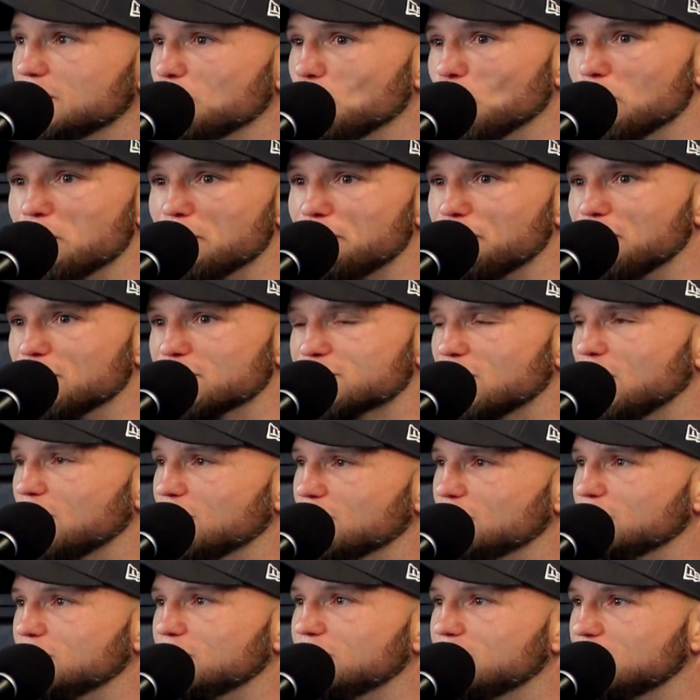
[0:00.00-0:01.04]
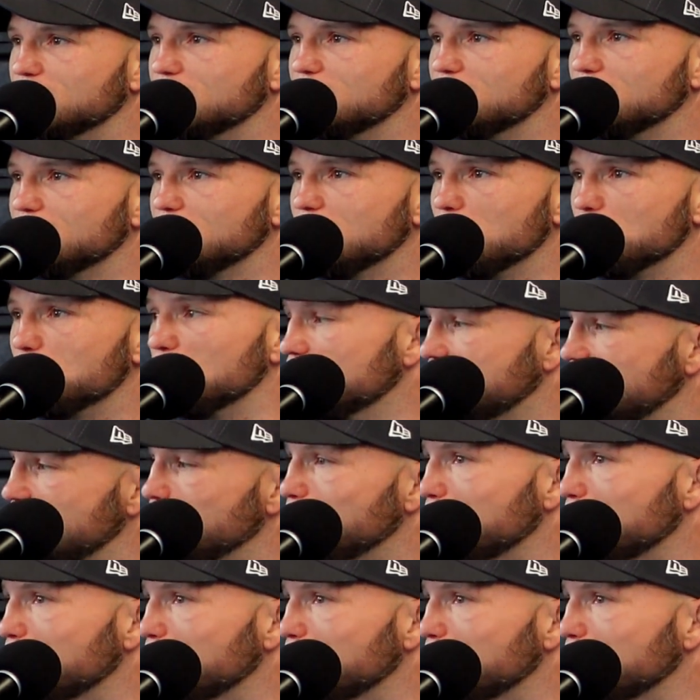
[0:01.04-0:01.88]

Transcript: Won my first title because he